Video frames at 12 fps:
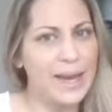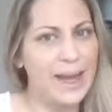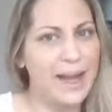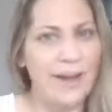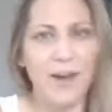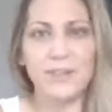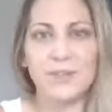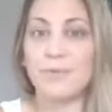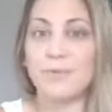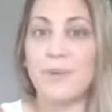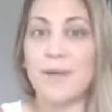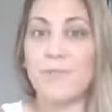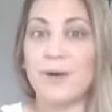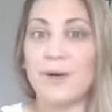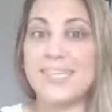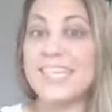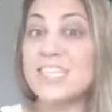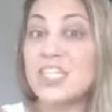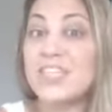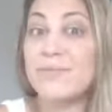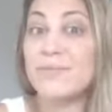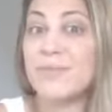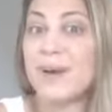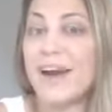I also was paying more
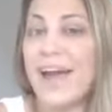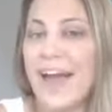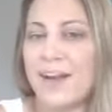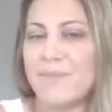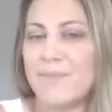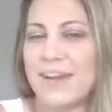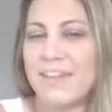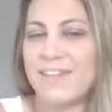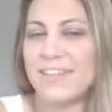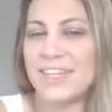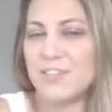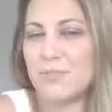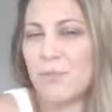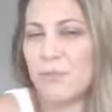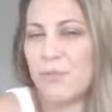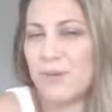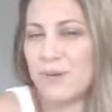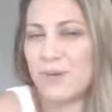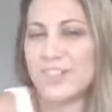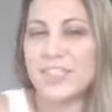attention where I hadn't paid attention before.